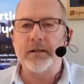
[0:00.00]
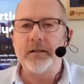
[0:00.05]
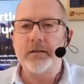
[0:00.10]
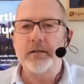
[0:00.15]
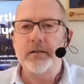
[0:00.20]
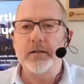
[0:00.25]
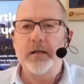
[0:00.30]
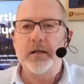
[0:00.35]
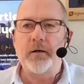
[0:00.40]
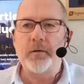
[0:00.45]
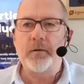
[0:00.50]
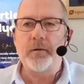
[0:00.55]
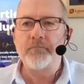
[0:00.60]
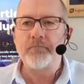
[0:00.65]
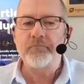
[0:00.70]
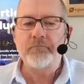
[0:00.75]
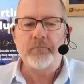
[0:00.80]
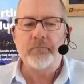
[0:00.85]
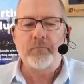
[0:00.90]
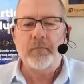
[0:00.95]
Um,
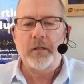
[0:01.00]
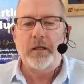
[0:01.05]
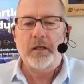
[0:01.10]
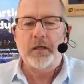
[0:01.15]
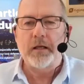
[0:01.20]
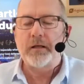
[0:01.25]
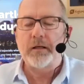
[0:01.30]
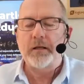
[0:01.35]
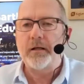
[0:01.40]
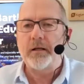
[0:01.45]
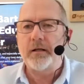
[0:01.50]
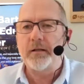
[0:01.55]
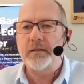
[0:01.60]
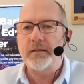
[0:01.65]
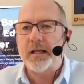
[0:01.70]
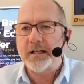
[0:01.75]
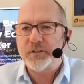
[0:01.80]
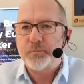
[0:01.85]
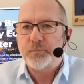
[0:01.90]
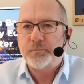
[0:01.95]
uh,
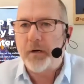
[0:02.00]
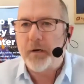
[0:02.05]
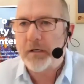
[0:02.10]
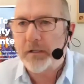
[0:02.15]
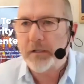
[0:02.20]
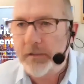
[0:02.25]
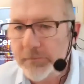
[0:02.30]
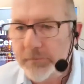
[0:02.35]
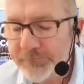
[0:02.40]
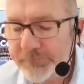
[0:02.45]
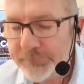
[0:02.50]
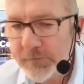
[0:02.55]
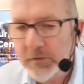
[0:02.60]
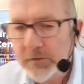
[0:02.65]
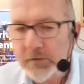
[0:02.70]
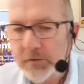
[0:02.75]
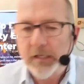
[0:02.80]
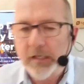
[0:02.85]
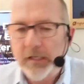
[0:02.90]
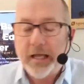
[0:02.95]
thanks, Bartlett.
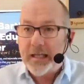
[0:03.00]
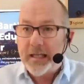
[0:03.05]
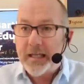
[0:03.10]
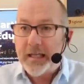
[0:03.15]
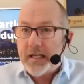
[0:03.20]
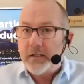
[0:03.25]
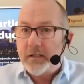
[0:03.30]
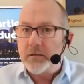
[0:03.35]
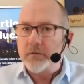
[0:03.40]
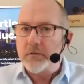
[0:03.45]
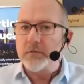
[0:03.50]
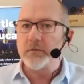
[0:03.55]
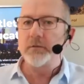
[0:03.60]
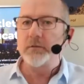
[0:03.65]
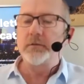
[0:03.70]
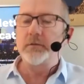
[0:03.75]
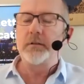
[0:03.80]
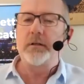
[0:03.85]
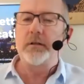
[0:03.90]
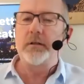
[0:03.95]
Again,
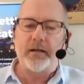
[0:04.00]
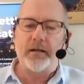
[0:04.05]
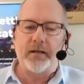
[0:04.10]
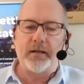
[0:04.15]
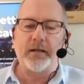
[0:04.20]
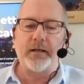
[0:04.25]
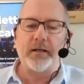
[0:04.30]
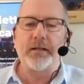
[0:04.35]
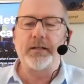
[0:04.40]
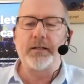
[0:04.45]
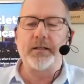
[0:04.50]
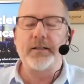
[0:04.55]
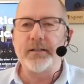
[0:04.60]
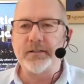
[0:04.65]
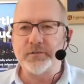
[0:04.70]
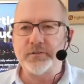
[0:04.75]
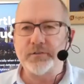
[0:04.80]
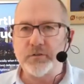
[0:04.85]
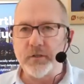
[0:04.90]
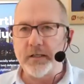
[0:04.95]
uh, it,
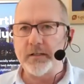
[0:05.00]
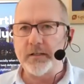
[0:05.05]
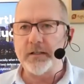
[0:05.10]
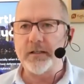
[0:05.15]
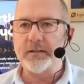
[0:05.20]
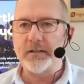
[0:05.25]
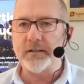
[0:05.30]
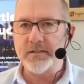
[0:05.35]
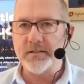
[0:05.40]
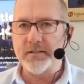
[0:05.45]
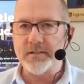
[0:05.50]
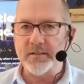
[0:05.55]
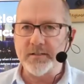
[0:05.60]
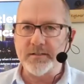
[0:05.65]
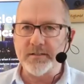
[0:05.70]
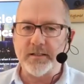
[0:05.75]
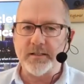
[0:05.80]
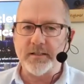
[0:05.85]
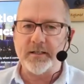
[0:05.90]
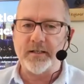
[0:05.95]
it's great that this
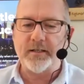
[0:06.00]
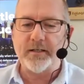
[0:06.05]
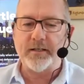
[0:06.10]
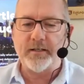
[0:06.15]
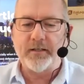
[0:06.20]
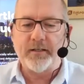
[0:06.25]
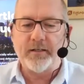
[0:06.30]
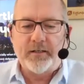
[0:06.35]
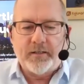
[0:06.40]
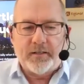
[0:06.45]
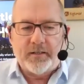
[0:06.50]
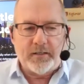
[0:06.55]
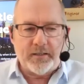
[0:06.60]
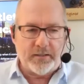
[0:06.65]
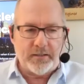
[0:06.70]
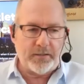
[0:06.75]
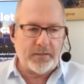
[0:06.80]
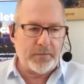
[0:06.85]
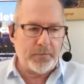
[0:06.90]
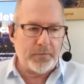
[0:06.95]
is uh,
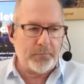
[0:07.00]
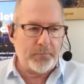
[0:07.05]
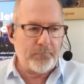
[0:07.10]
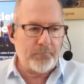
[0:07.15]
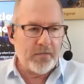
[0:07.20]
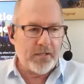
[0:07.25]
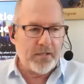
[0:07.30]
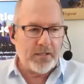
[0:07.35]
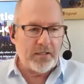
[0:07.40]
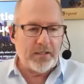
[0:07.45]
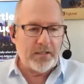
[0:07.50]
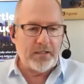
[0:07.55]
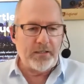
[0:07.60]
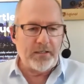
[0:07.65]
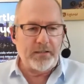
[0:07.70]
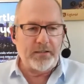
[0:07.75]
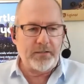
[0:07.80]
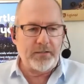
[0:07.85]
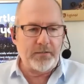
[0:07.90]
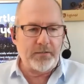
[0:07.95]
um,
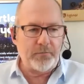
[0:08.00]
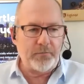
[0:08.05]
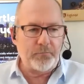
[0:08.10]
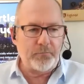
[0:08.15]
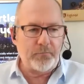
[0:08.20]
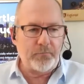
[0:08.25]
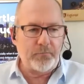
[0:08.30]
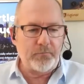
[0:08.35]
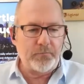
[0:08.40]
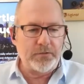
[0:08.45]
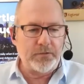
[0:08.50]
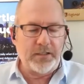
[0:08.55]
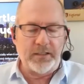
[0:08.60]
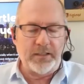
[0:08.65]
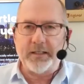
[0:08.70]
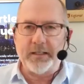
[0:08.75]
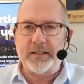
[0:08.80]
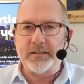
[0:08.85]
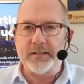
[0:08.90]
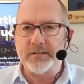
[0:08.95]
a the
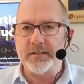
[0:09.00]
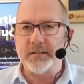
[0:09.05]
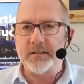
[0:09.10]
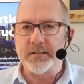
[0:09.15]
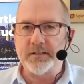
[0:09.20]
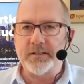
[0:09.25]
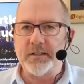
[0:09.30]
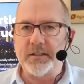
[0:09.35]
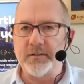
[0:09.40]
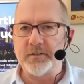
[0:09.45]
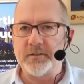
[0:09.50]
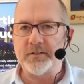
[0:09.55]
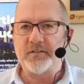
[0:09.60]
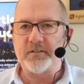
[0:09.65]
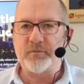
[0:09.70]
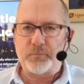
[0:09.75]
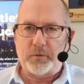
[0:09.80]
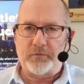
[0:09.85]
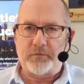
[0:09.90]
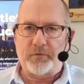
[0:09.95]
latest in the series
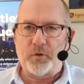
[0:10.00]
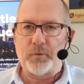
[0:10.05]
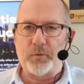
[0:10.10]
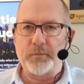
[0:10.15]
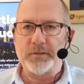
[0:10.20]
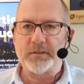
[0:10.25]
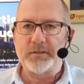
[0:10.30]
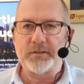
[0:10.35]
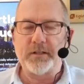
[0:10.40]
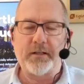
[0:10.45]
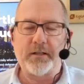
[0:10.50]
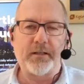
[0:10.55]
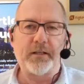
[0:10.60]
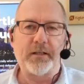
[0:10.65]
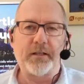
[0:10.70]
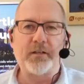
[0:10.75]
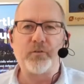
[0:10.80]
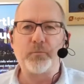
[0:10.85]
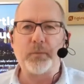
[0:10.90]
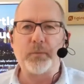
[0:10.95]
of performances. I think
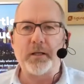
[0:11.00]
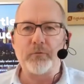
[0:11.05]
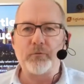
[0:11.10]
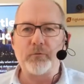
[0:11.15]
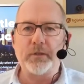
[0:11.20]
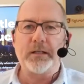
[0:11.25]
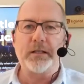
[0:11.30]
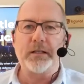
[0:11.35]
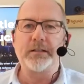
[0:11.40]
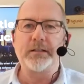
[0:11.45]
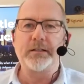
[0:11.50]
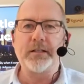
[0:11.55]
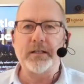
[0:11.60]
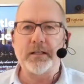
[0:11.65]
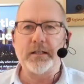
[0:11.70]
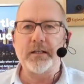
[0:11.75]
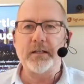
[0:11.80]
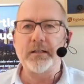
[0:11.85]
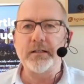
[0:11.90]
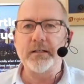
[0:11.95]
you've been really
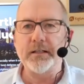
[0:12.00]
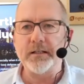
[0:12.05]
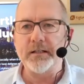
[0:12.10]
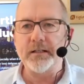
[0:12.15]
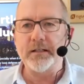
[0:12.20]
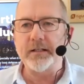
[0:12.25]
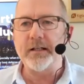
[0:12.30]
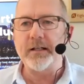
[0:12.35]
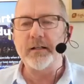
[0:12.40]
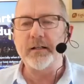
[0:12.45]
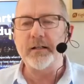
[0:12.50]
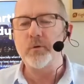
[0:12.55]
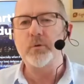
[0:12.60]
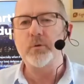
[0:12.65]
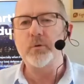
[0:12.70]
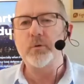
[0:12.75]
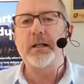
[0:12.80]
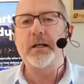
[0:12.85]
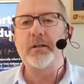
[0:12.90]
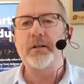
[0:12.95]
taking a lead in getting the
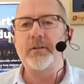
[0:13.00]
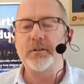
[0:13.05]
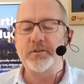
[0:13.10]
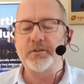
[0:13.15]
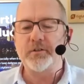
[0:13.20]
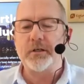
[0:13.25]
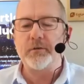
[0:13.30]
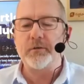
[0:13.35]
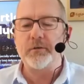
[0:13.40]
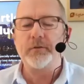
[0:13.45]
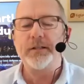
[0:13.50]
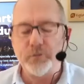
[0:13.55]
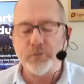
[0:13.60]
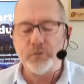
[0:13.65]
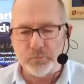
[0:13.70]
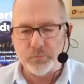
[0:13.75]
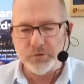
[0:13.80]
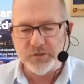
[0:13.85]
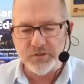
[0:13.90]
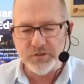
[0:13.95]
word out there, so I really do
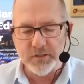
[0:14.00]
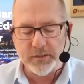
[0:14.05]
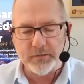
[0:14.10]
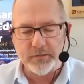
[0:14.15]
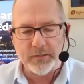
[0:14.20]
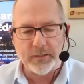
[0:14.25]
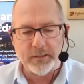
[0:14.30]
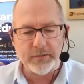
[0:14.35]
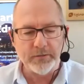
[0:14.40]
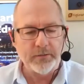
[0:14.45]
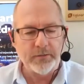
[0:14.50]
appreciate that.